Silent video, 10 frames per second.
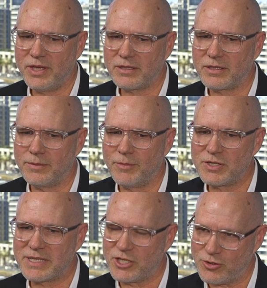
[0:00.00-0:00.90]
think the
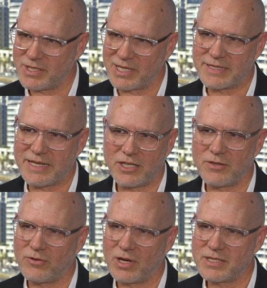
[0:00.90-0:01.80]
most interesting
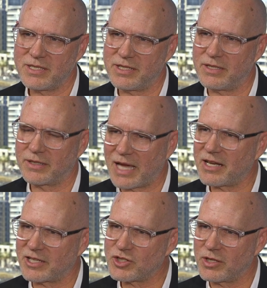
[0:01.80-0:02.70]
sector for us is in
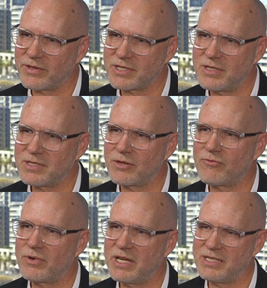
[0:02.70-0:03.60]
guarding services. The
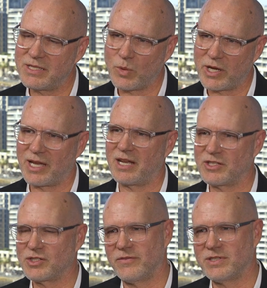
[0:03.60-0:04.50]
reason why
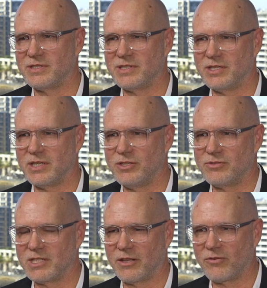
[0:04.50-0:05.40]
guarding services is
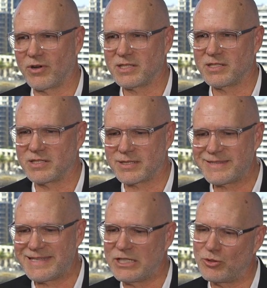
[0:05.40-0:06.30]
interesting for us is a
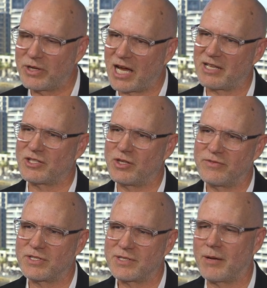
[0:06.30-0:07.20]
single guarding
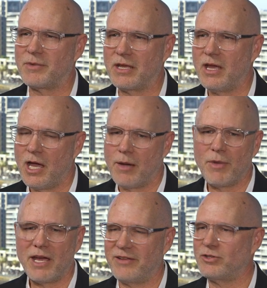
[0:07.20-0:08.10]
services company
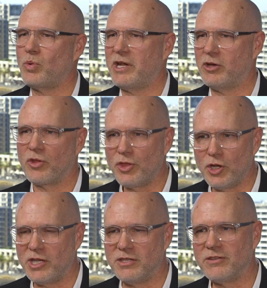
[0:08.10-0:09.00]
might have 20 or
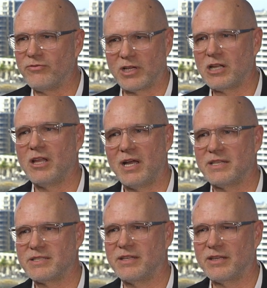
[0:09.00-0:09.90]
30 different
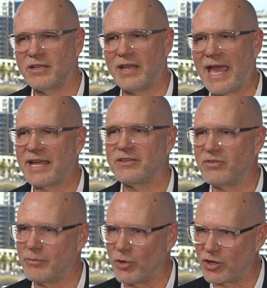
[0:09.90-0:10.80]
clients that it can
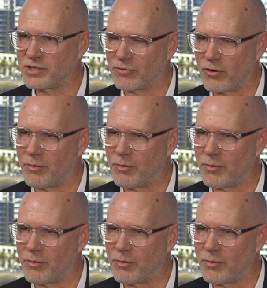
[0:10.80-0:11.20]
actively monitor